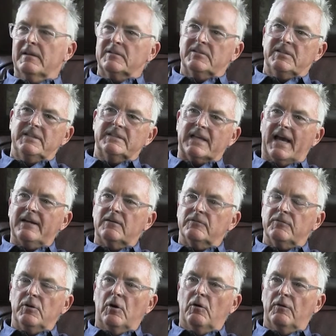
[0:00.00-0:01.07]
Jeez, I
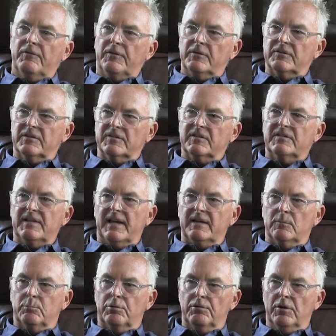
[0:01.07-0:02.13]
don't know if there's a
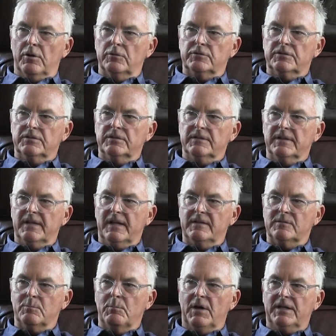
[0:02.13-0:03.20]
set approach
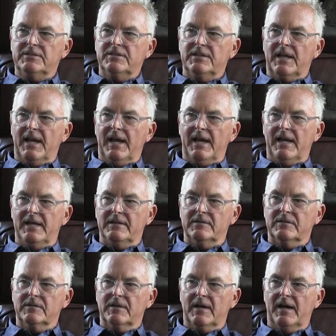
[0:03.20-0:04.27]
as much
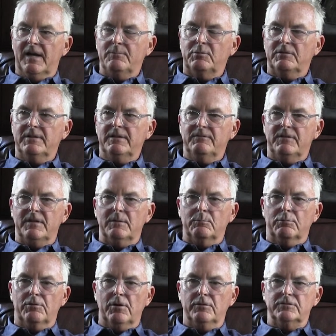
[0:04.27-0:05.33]
as I believe the
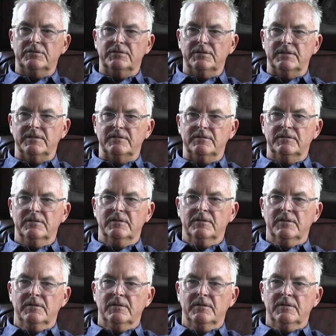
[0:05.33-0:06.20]
approach is,